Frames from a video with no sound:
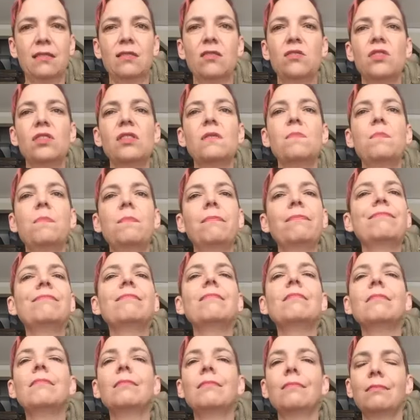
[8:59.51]
So just
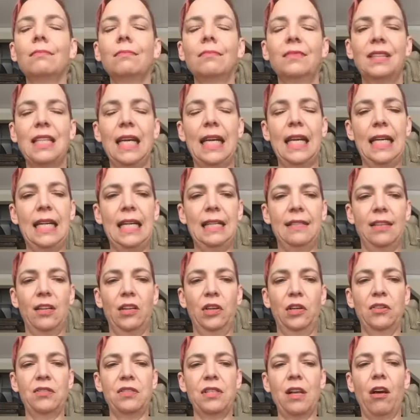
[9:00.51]
take it easy
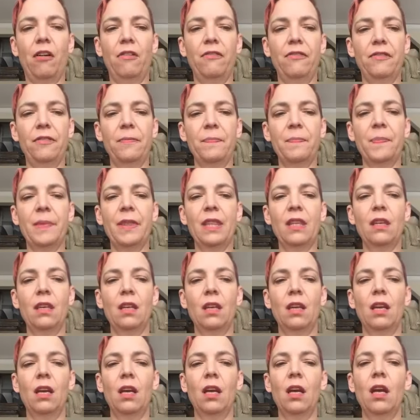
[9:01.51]
on yourself.
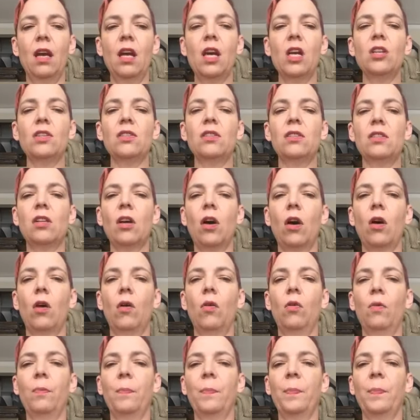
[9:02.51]
So